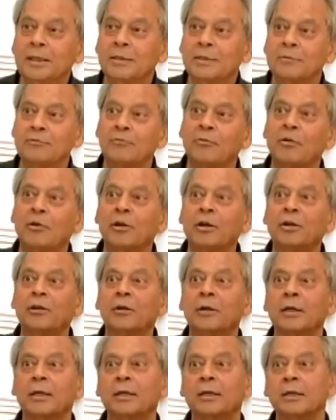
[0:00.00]
things falling
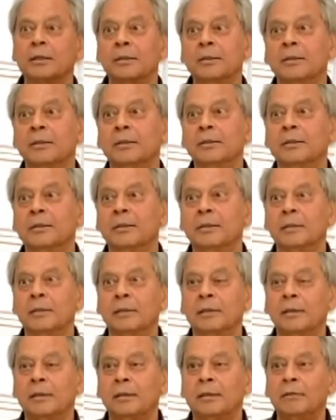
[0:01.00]
on earth
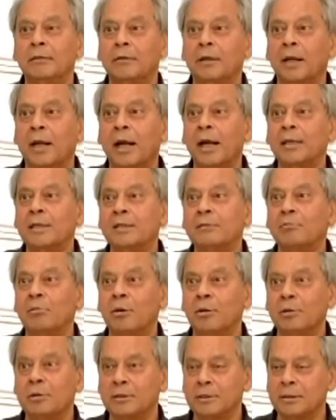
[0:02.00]
were ice
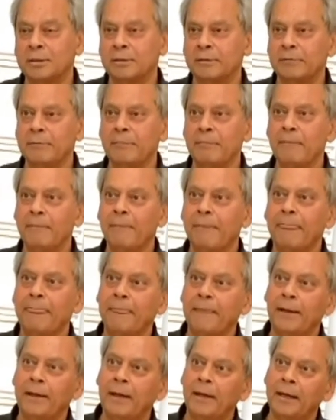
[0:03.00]
balls,
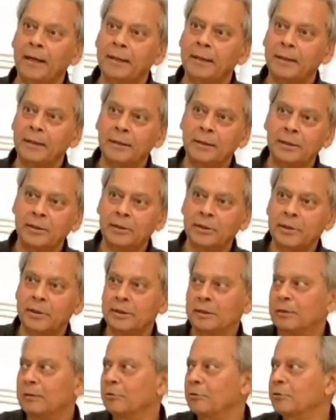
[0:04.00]
and they
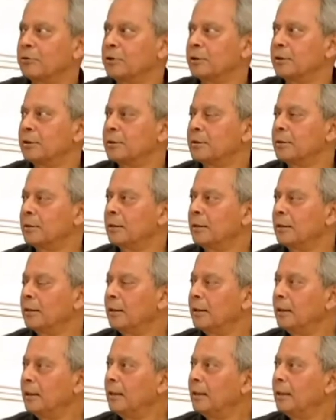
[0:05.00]
created oceans.
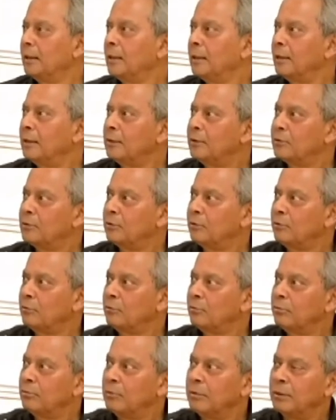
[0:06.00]

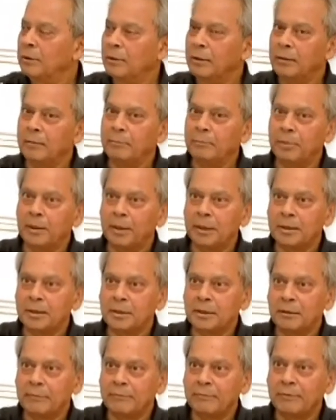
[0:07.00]
So
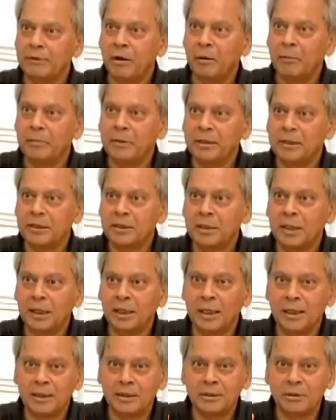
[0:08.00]
parts of comets
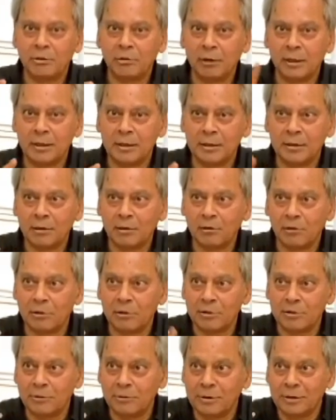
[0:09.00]
and asteroids are
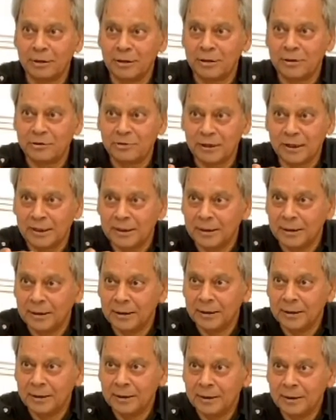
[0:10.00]
also in the
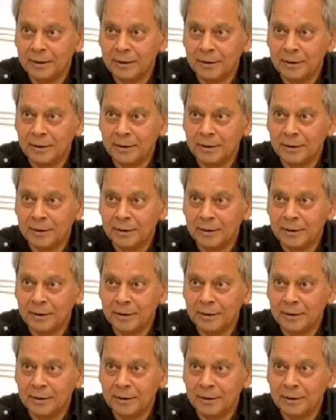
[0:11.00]
tree,